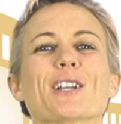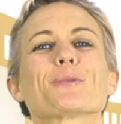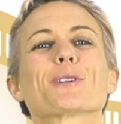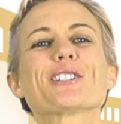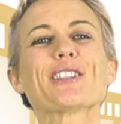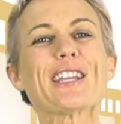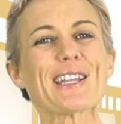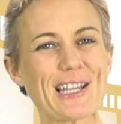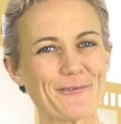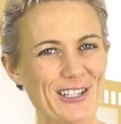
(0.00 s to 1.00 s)
So what did you
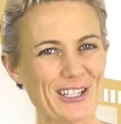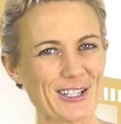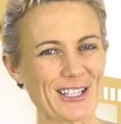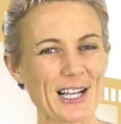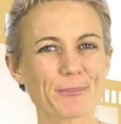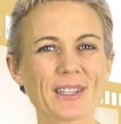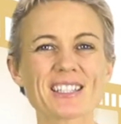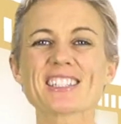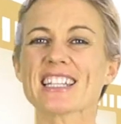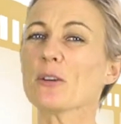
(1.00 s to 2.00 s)
think of that video? Now,
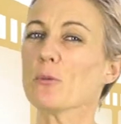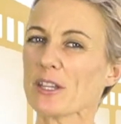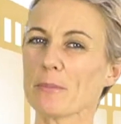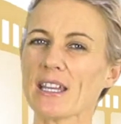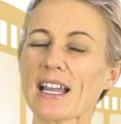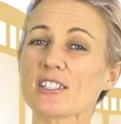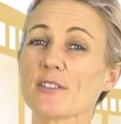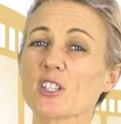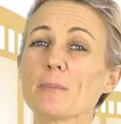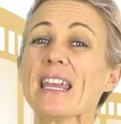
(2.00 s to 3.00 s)
stay with me as
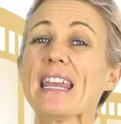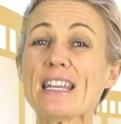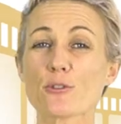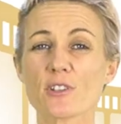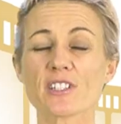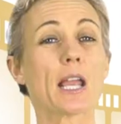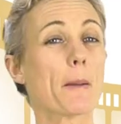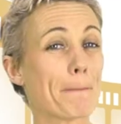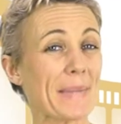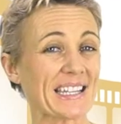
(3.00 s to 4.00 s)
I've some
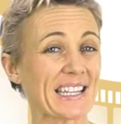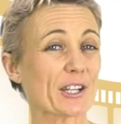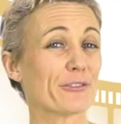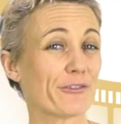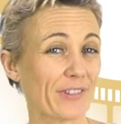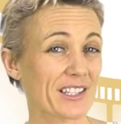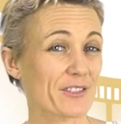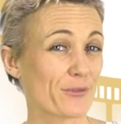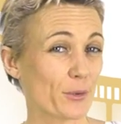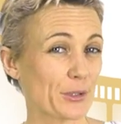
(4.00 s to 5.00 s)
interesting making of
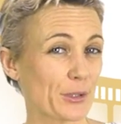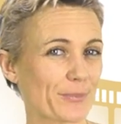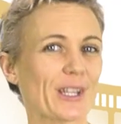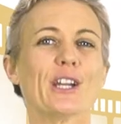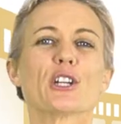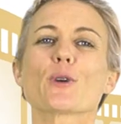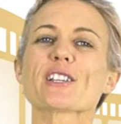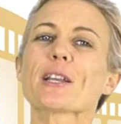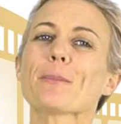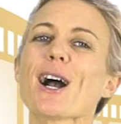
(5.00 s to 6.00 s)
facts for you.
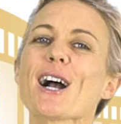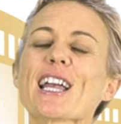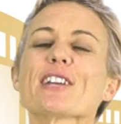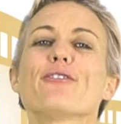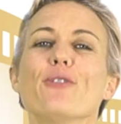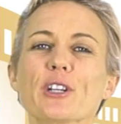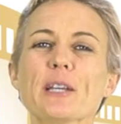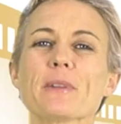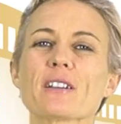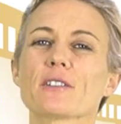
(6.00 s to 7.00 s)
Jurassic Park had
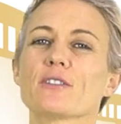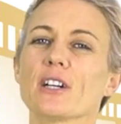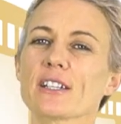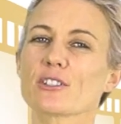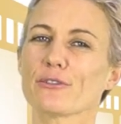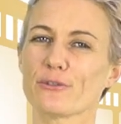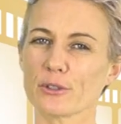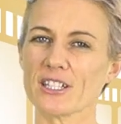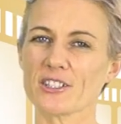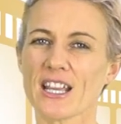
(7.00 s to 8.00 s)
14 minutes of dinosaur
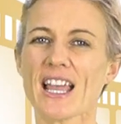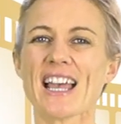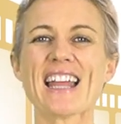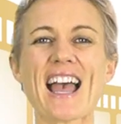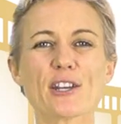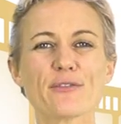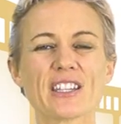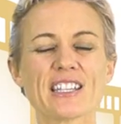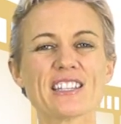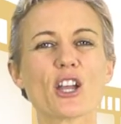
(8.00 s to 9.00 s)
footage, and out of
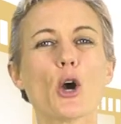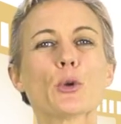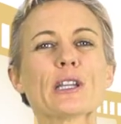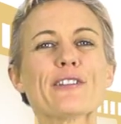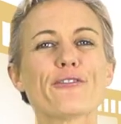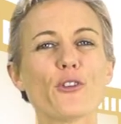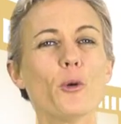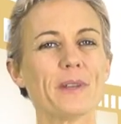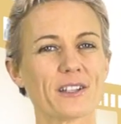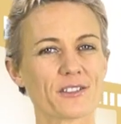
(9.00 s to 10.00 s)
these, only
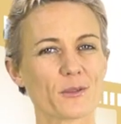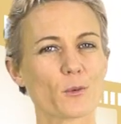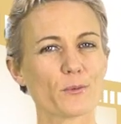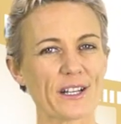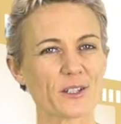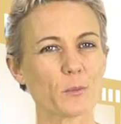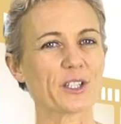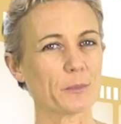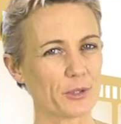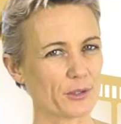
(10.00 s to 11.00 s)
4 minutes were rendered
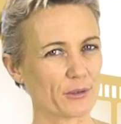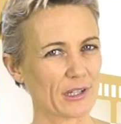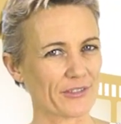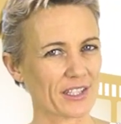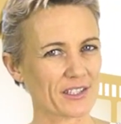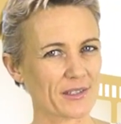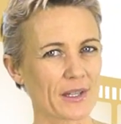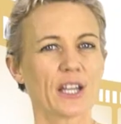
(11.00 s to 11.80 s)
with computer graphics.